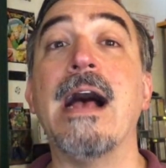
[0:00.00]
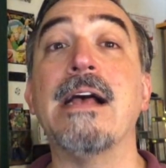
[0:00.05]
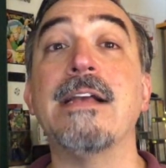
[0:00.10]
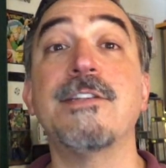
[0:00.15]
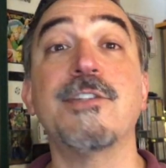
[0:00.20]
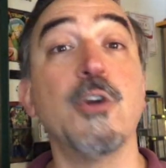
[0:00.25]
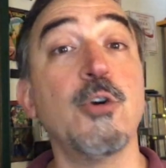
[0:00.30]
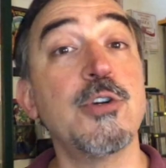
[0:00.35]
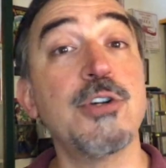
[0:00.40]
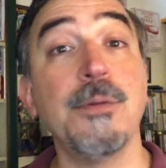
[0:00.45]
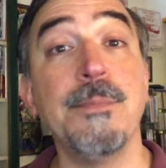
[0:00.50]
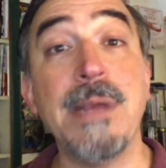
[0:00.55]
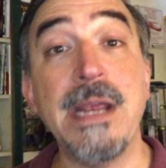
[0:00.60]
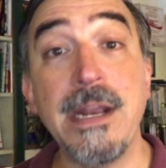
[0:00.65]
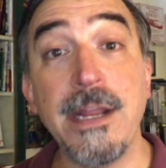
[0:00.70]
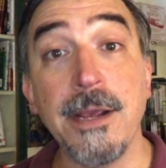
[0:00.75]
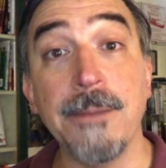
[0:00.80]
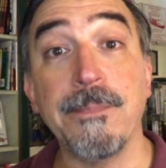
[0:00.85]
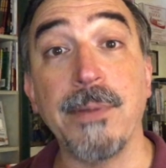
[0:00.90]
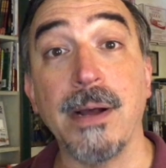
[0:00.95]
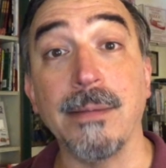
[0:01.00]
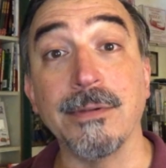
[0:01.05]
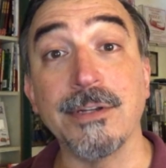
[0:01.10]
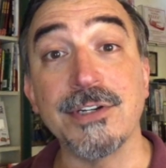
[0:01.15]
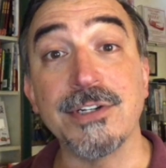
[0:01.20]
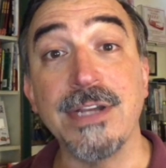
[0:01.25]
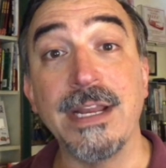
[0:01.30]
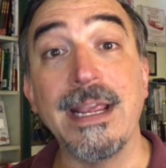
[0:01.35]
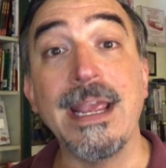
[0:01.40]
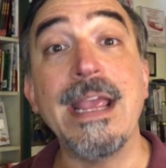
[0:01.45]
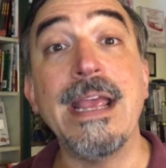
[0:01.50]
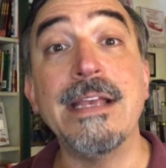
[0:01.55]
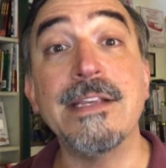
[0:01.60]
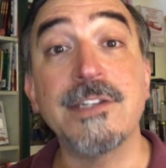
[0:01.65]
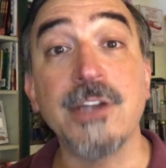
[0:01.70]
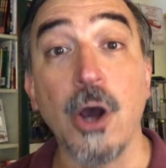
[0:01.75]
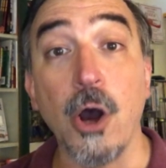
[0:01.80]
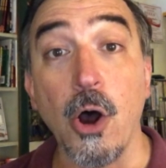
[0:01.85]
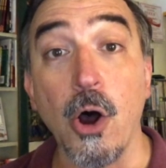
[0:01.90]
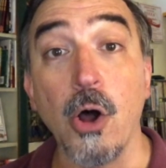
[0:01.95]
Social media publishing
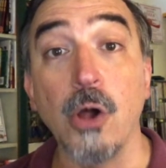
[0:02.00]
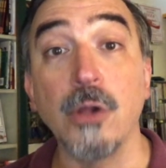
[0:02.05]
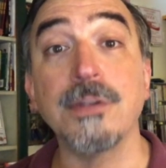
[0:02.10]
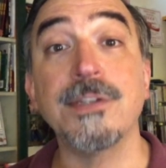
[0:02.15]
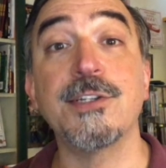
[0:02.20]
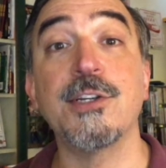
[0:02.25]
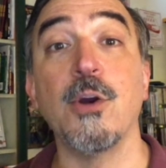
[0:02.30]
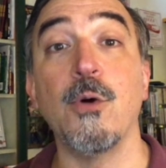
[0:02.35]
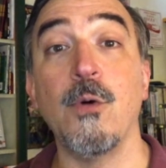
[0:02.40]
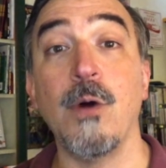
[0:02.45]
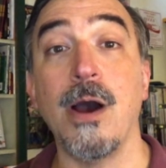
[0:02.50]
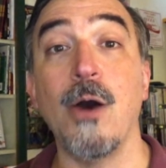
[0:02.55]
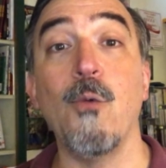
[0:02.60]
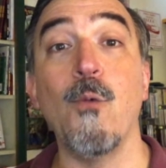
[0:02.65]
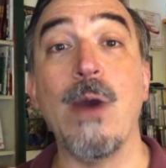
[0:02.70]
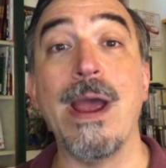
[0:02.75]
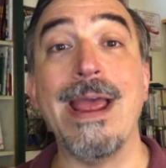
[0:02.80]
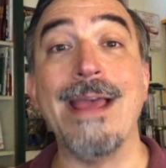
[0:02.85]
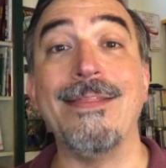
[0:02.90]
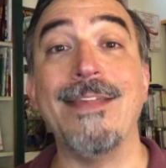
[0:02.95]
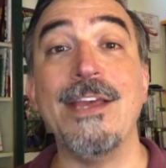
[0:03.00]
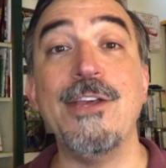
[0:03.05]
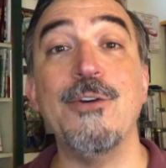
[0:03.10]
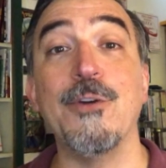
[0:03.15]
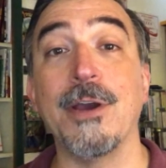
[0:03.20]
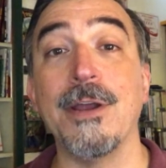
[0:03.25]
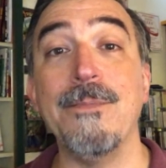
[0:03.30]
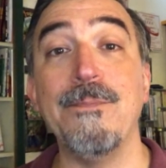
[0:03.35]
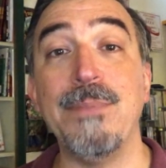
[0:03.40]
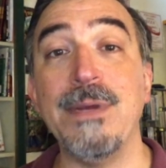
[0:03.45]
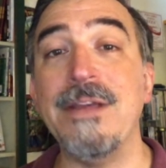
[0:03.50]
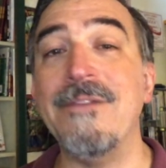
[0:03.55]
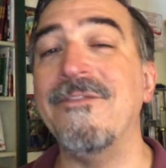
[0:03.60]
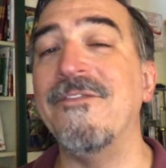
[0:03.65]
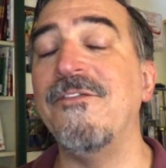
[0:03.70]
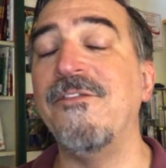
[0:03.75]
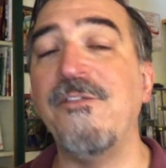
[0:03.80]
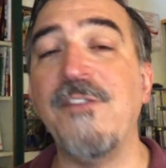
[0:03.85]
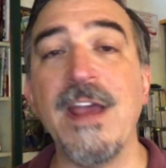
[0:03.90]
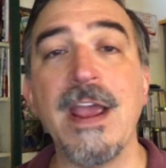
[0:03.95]
is also a way that you can be
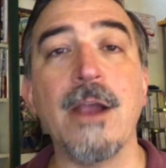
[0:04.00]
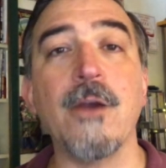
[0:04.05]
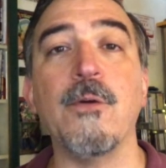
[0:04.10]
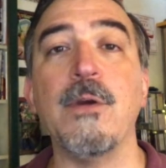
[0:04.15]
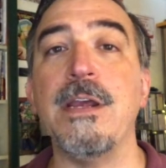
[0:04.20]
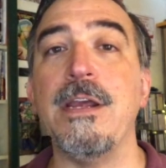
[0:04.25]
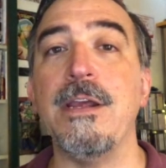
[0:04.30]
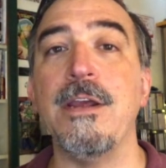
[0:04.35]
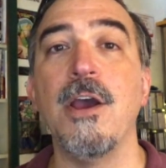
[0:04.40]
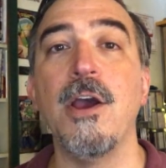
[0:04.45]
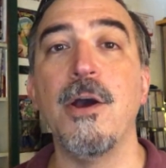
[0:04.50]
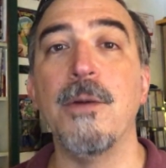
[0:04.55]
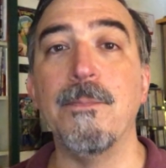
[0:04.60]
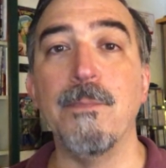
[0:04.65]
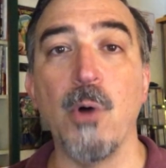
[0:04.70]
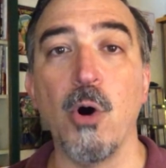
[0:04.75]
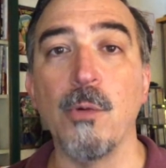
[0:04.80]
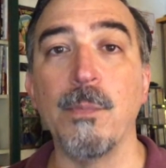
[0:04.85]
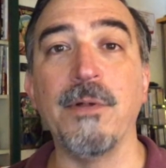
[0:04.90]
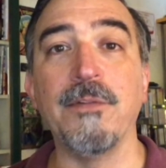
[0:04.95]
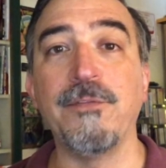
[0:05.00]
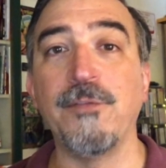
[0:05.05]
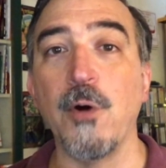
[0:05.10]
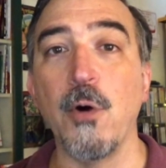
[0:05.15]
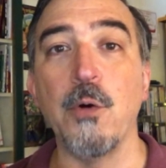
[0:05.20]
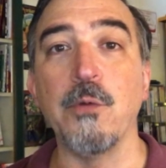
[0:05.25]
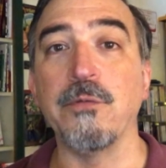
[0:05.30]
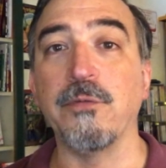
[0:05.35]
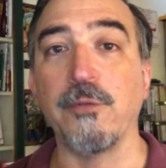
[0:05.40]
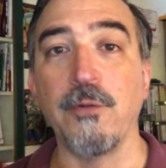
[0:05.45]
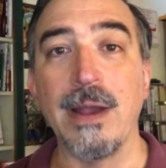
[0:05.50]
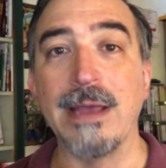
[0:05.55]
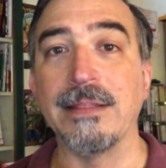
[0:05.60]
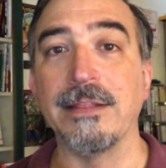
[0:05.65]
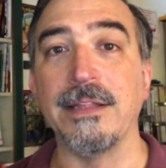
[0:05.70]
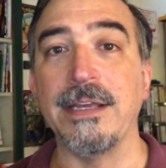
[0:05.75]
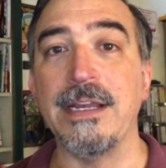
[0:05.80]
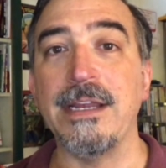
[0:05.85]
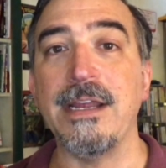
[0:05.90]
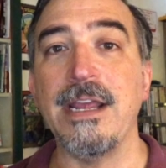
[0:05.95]
very mobile phone
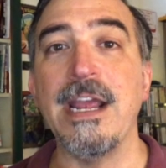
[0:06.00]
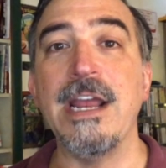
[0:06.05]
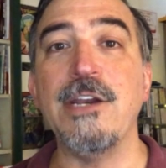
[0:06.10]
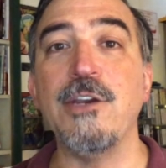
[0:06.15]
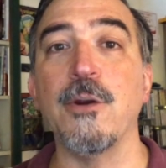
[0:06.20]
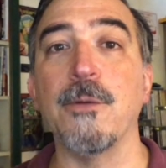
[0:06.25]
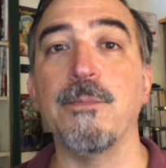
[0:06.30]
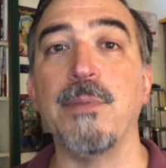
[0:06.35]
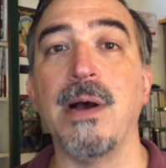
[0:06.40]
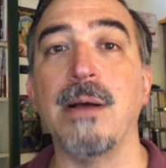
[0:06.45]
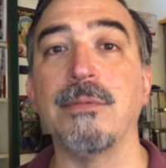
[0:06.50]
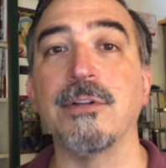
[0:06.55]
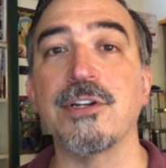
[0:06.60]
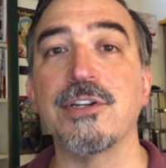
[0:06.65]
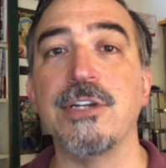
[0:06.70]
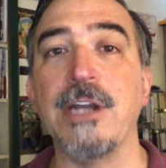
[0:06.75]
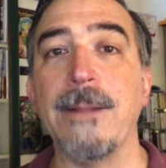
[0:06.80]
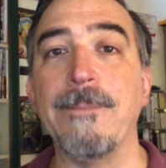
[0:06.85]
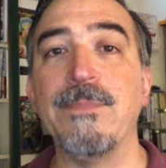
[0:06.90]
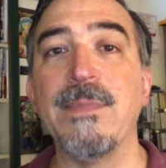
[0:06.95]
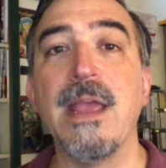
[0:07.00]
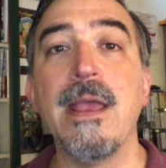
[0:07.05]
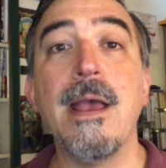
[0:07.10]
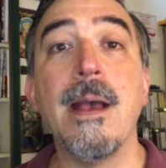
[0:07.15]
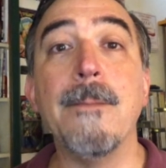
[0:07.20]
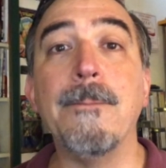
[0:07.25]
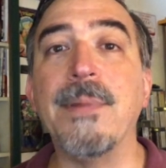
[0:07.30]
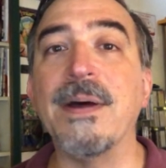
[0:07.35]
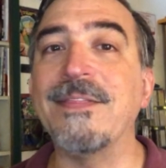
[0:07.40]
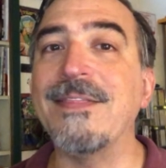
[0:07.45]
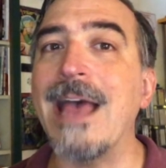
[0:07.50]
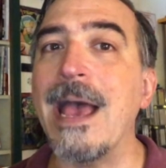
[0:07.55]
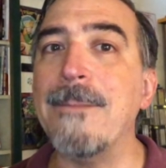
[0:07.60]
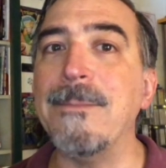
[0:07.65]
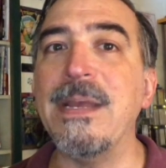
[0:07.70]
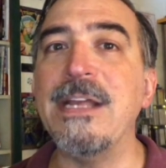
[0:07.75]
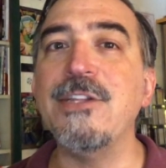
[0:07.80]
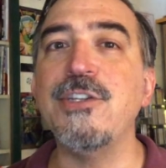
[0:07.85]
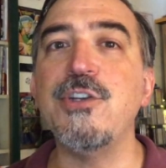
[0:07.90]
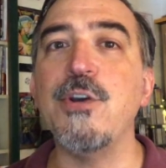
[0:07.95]
friendly in your publishing. But that
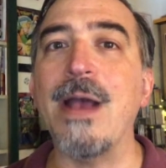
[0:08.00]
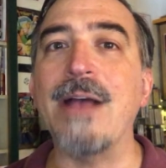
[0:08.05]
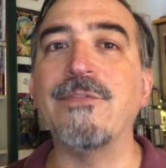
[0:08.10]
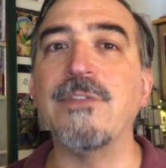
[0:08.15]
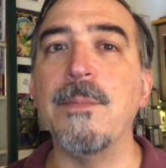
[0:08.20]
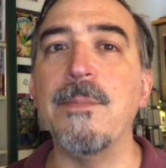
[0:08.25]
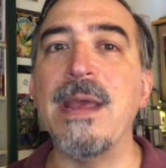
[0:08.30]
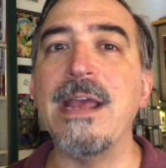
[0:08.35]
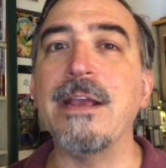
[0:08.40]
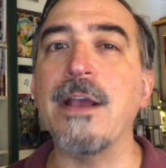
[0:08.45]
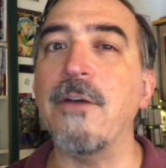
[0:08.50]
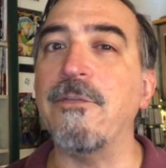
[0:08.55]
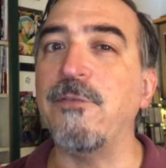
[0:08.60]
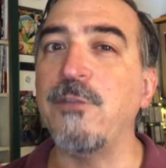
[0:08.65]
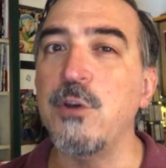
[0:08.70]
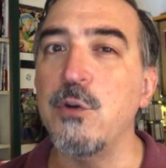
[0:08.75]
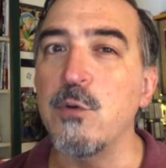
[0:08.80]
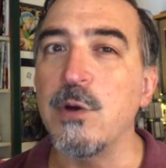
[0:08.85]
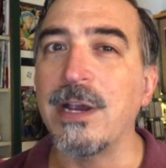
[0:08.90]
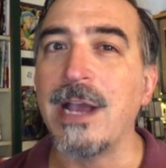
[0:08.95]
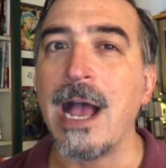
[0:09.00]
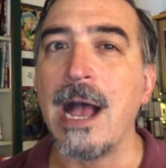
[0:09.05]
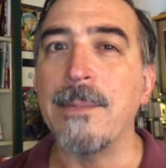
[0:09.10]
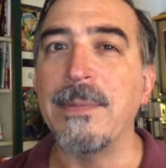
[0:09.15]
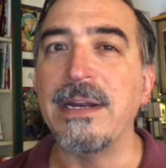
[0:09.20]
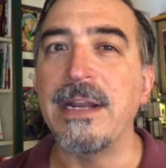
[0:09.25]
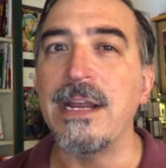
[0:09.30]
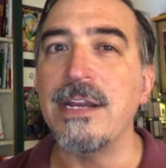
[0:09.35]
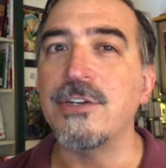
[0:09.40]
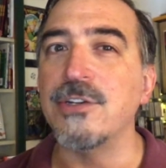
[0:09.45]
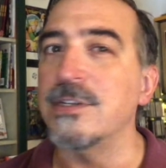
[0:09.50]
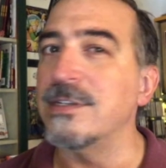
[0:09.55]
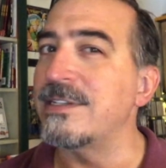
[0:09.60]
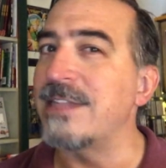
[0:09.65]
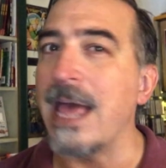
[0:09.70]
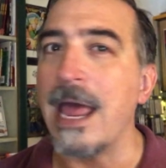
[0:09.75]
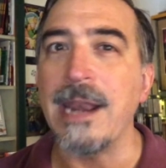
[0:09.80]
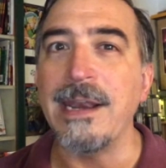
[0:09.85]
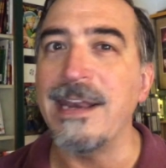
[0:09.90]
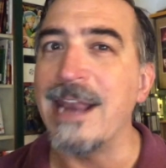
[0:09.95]
means you have to make a few accommodations
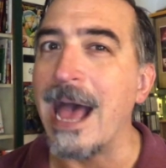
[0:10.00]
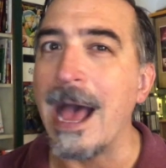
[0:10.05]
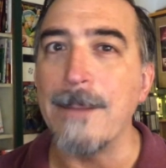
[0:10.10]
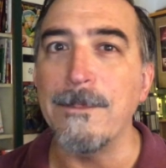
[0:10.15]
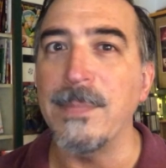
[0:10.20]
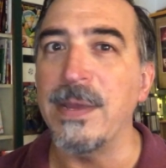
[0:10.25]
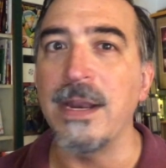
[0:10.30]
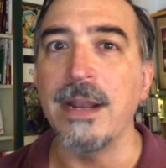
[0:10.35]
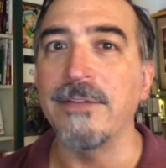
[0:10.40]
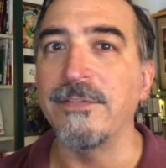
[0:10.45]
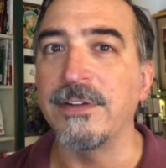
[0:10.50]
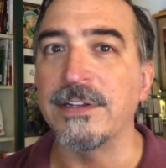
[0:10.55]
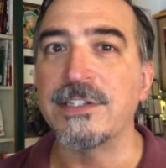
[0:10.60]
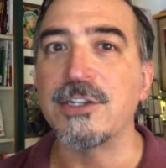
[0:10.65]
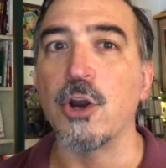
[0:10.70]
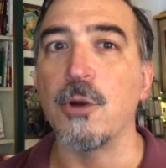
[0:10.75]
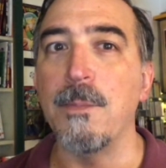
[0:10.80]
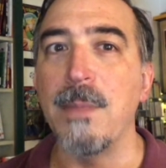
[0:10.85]
that not many of us are